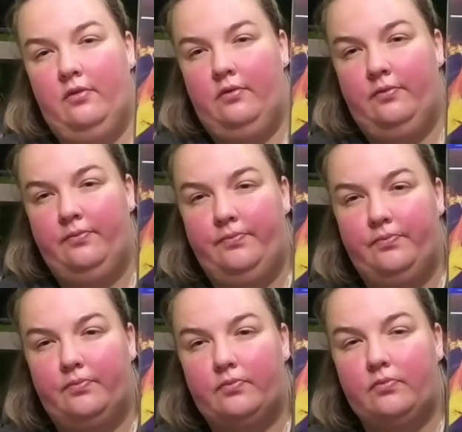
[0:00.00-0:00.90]

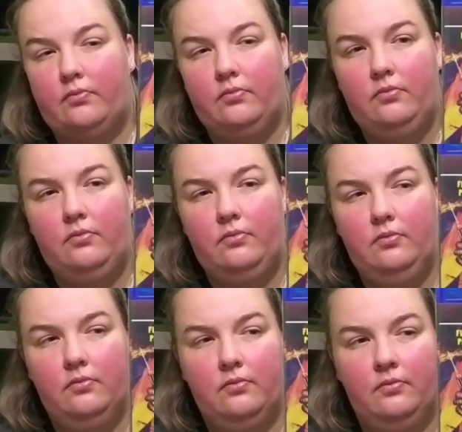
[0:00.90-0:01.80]

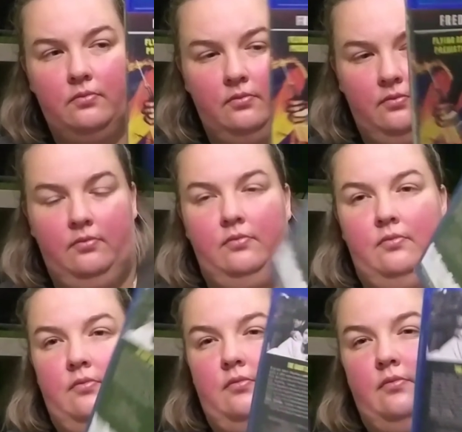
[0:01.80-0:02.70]

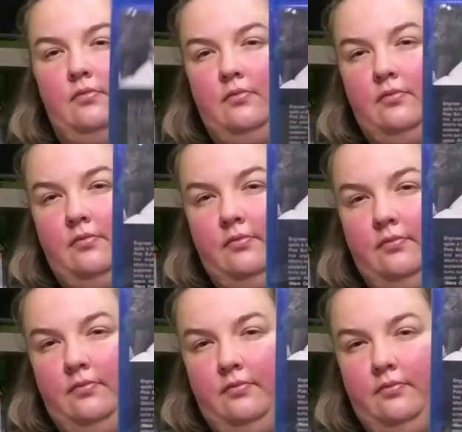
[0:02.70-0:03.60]

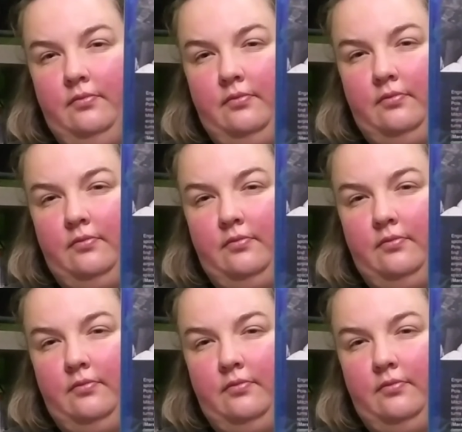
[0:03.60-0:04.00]
No one is speaking in this clip.